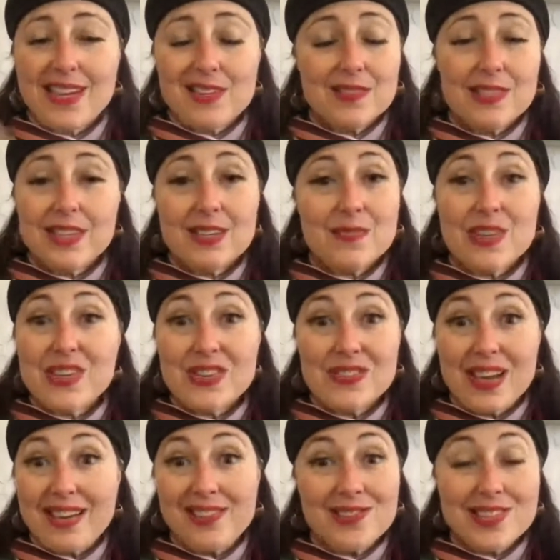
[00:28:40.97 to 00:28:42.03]
I don't think we
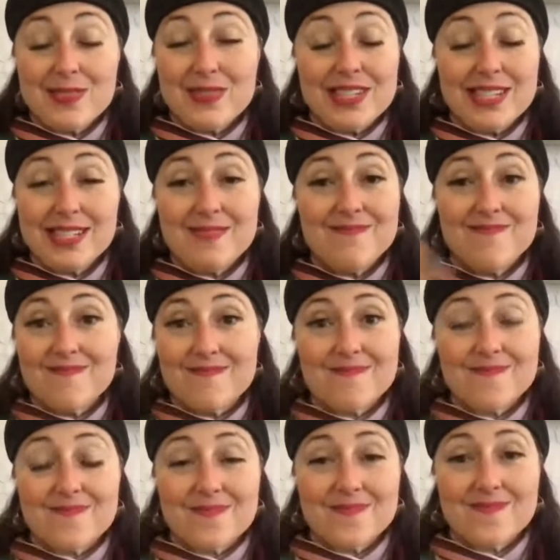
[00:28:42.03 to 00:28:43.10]
I don't think we did.
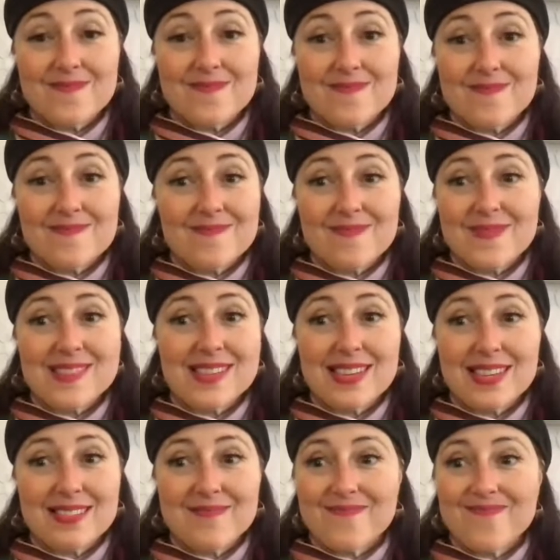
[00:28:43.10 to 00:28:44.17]

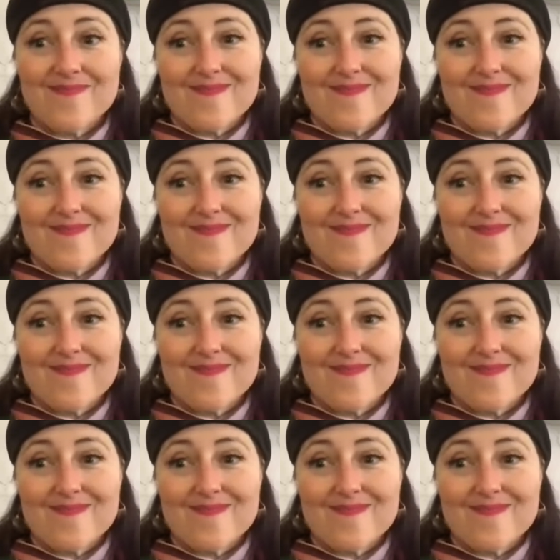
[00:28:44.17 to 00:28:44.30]
Uh,